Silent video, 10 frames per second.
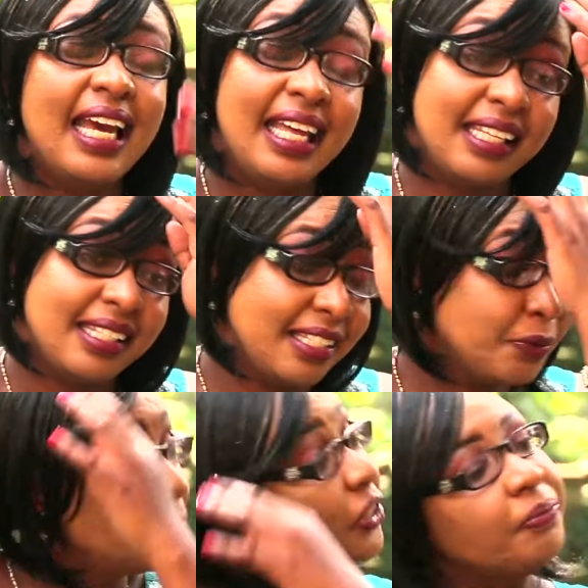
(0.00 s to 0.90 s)
And there's
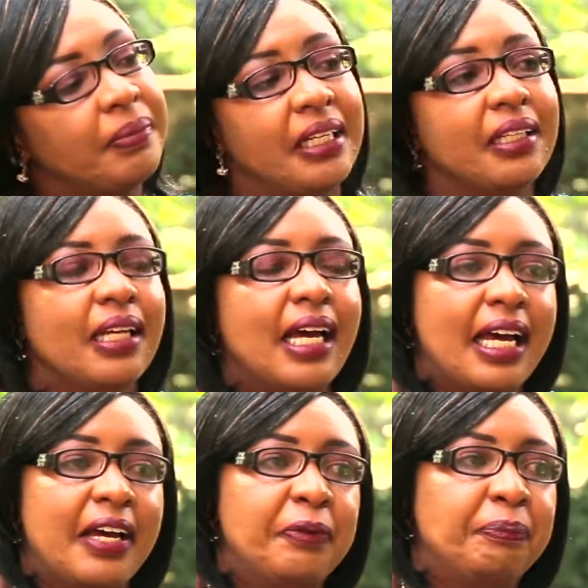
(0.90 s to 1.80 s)
this watchman
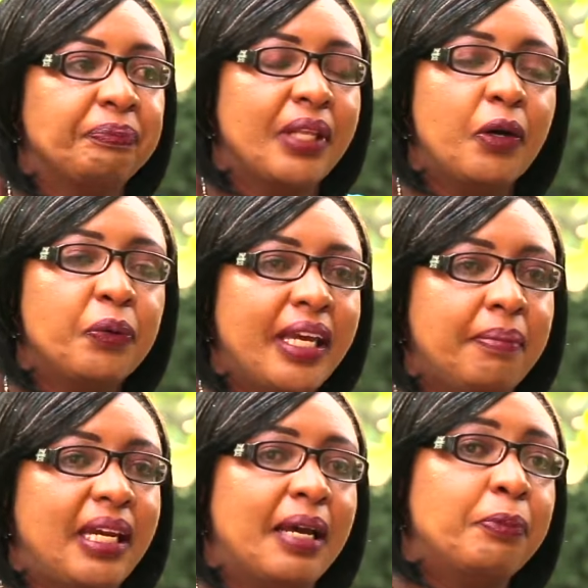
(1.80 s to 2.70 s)
who
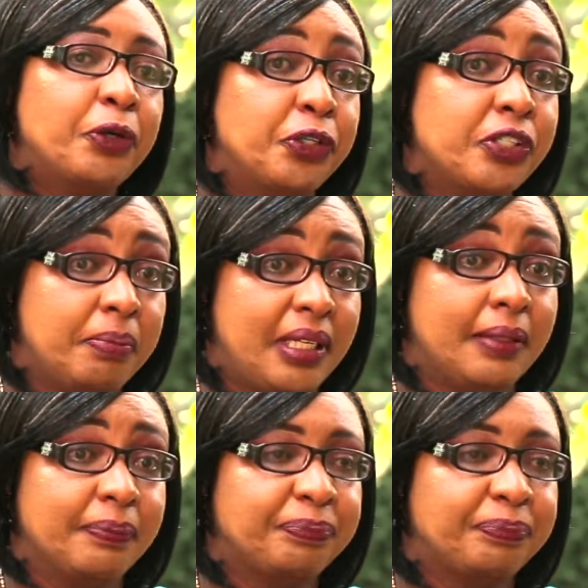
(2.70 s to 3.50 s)
came and approached me